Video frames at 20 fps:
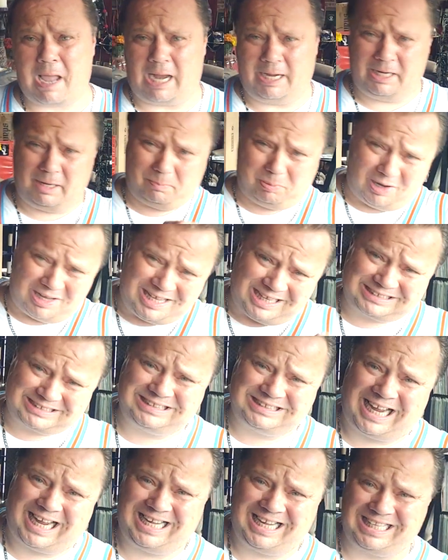I need to play that
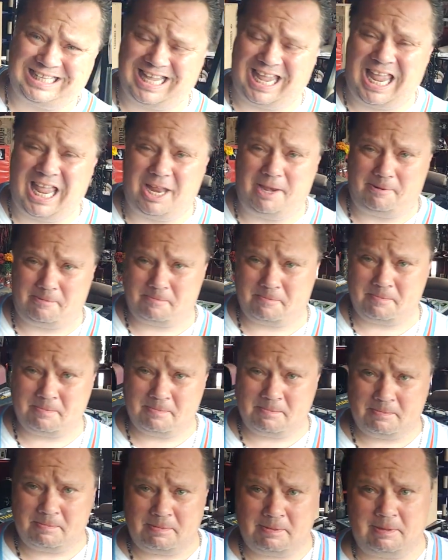side again.
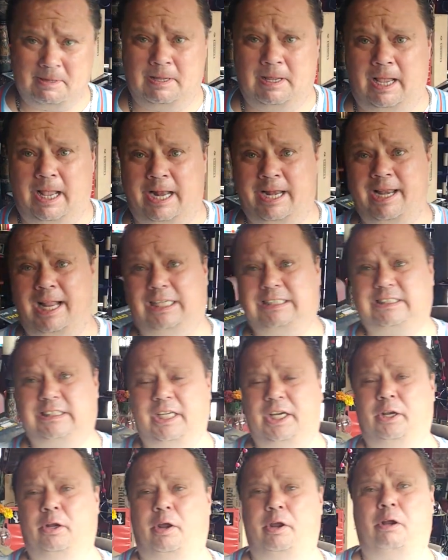And
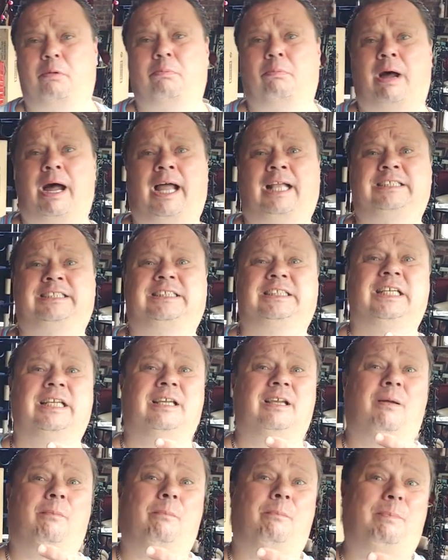next thing you know, your mind's
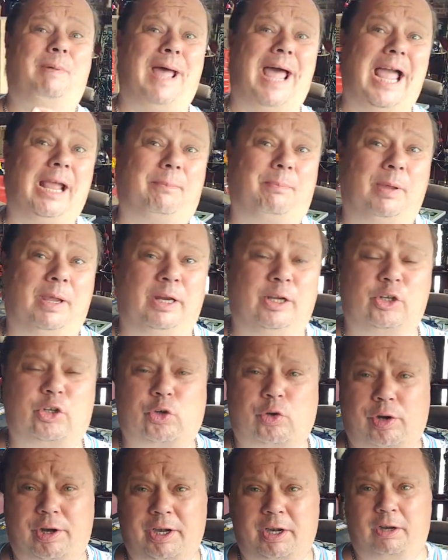back being
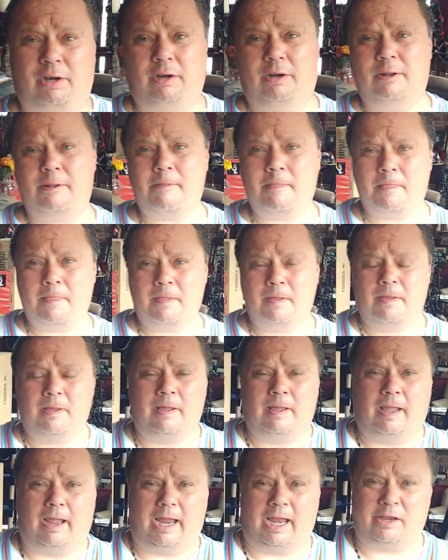triggered
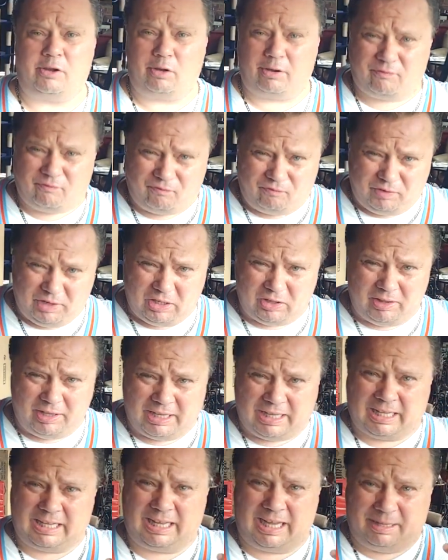and you're
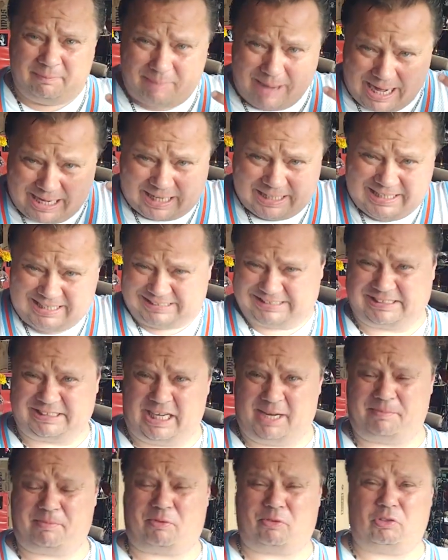feeling back in that
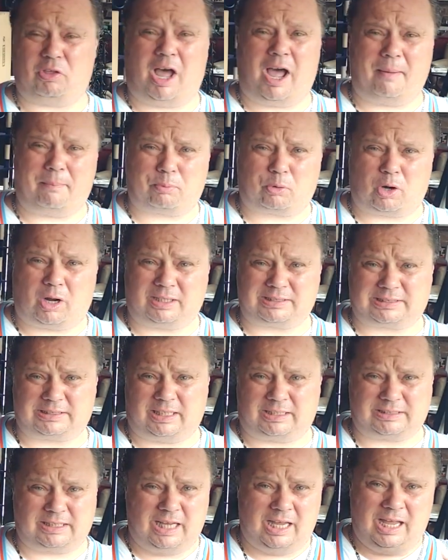same thought
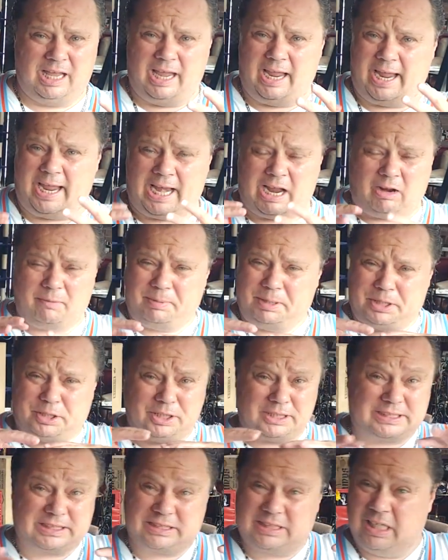process. And I'd be
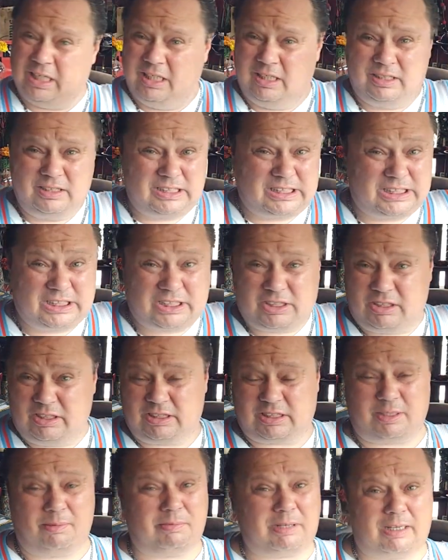just,
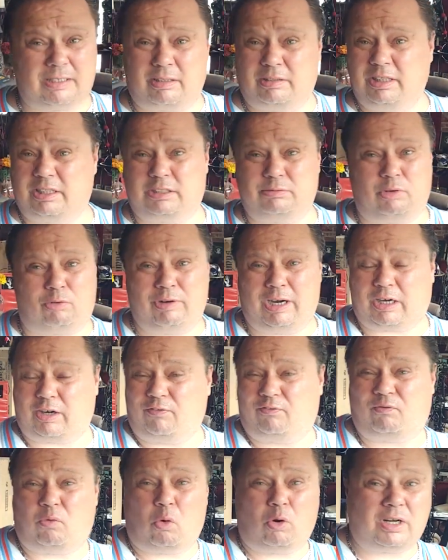sometimes I'd listen to a
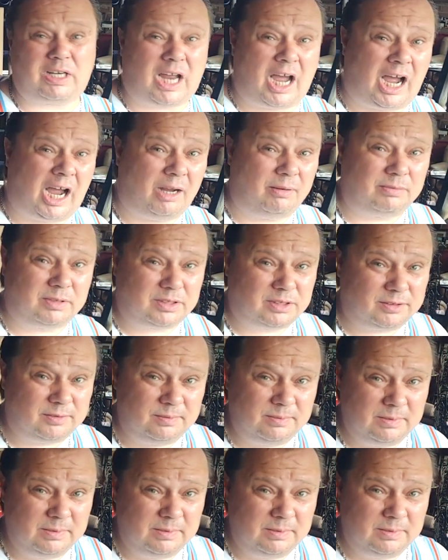record four times,